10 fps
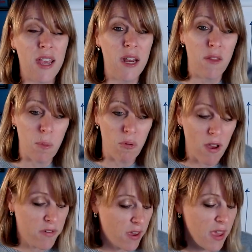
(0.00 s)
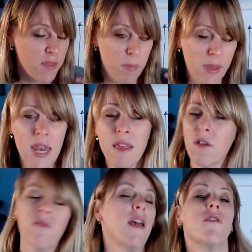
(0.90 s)
The pressure is beginning to
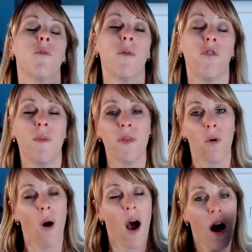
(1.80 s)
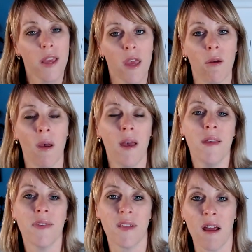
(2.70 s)
affect your performance, or are you
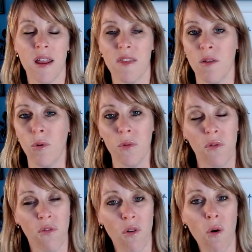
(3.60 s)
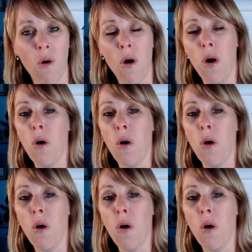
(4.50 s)
sliding towards 4